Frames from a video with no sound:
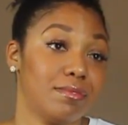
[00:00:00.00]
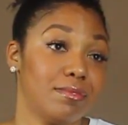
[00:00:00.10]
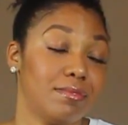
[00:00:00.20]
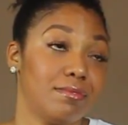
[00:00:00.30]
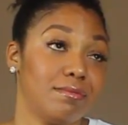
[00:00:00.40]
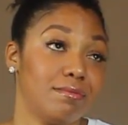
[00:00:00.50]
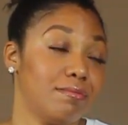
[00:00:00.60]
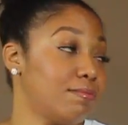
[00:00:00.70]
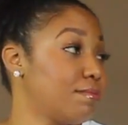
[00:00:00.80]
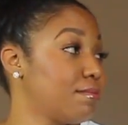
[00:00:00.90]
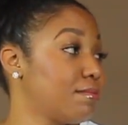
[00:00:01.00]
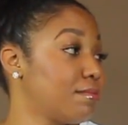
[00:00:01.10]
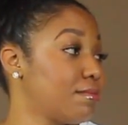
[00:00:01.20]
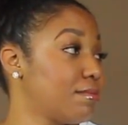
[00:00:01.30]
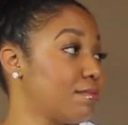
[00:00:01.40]

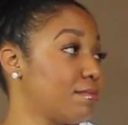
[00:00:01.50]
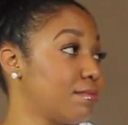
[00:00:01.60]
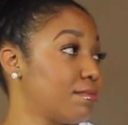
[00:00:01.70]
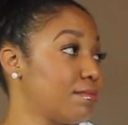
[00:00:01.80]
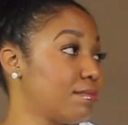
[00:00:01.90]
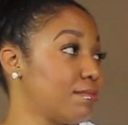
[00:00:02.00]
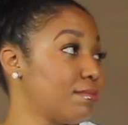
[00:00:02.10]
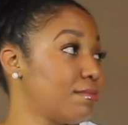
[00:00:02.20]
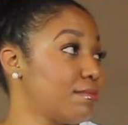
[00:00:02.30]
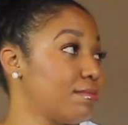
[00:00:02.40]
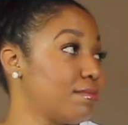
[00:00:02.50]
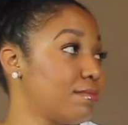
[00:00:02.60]
(not speaking)